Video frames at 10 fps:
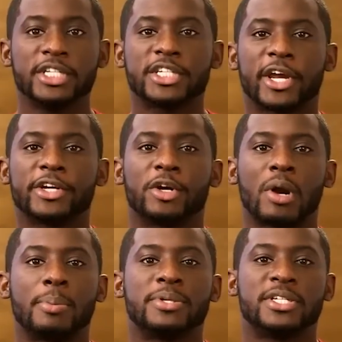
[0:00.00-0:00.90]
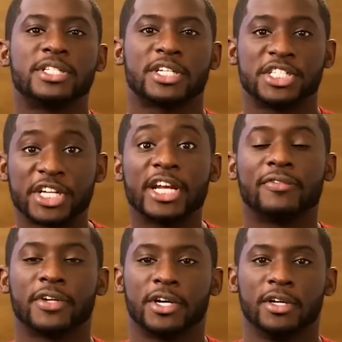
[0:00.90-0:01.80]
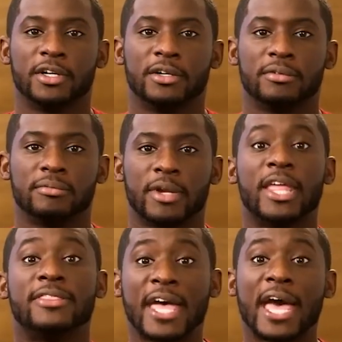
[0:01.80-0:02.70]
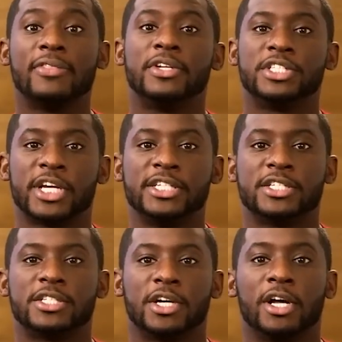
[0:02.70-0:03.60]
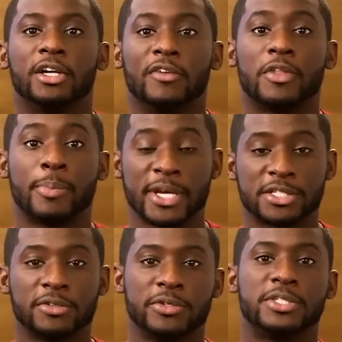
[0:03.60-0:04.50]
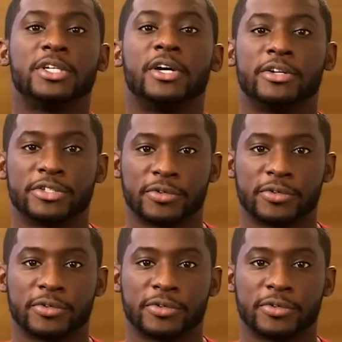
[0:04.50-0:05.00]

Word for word: Each character represents a shade of the color, and that then changes the color of the pixel you see on your